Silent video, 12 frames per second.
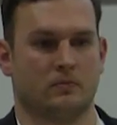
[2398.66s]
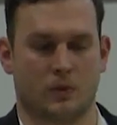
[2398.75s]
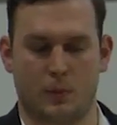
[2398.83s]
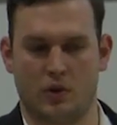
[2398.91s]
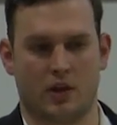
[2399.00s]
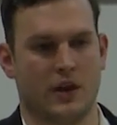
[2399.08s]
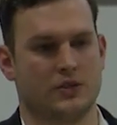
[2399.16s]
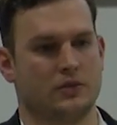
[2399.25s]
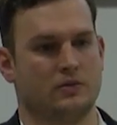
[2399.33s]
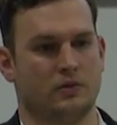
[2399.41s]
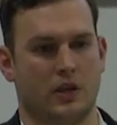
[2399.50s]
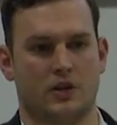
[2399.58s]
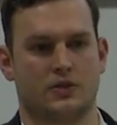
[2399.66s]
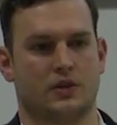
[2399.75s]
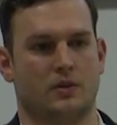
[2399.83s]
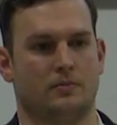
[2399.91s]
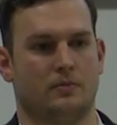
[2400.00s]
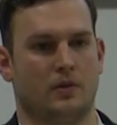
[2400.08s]
communication,
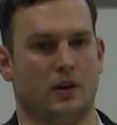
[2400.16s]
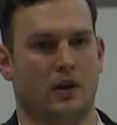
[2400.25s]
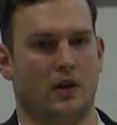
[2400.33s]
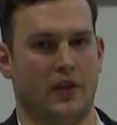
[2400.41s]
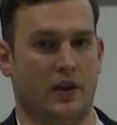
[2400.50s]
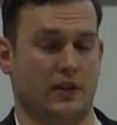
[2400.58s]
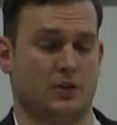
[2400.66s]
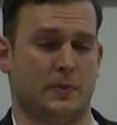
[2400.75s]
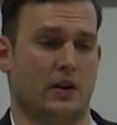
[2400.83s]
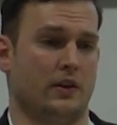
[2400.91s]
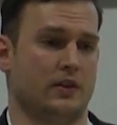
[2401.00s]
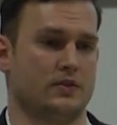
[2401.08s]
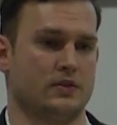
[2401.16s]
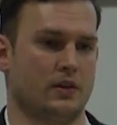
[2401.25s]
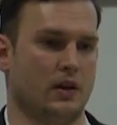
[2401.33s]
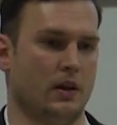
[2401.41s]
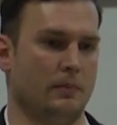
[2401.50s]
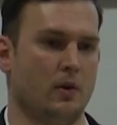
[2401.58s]
leadership, uh, then experience.
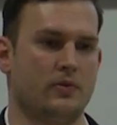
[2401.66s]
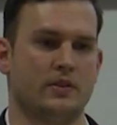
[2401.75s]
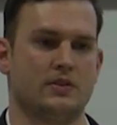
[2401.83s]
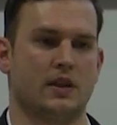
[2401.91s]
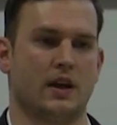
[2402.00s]
Um, both these